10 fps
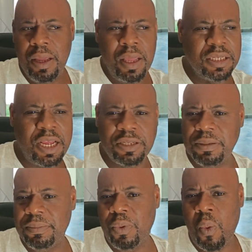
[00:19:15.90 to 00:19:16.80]
saw
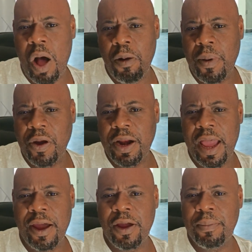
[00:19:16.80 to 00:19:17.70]
some Walmart
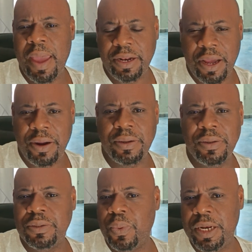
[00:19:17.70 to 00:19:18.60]
hiring,
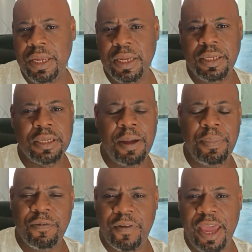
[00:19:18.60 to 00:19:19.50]
McDonald's, Wendy's,
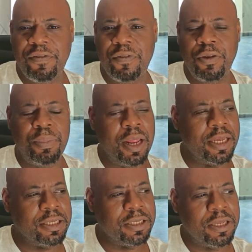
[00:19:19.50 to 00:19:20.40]
couple of fast food
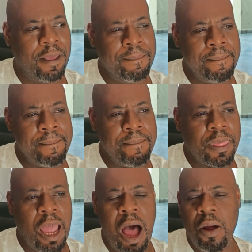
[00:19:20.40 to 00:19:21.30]
places.
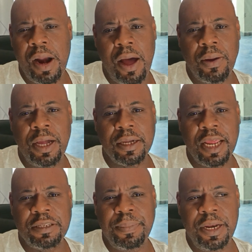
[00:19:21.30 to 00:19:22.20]
Oh no, Unc,
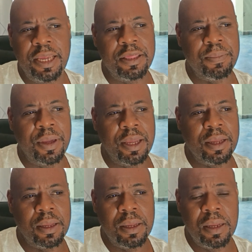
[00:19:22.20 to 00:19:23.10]
that's beneath me.
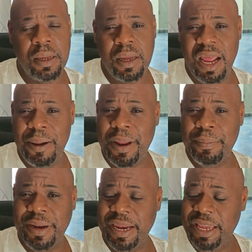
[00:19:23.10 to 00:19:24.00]
And I'm like,
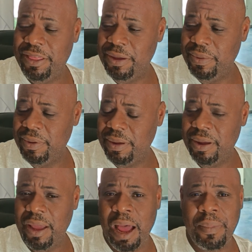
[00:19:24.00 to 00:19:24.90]
beneath you?
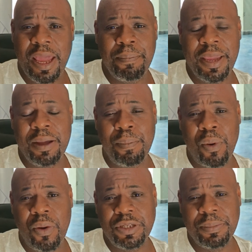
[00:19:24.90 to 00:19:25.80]
I'm like, being
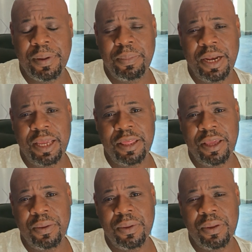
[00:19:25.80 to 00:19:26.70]
broke should be beneath you.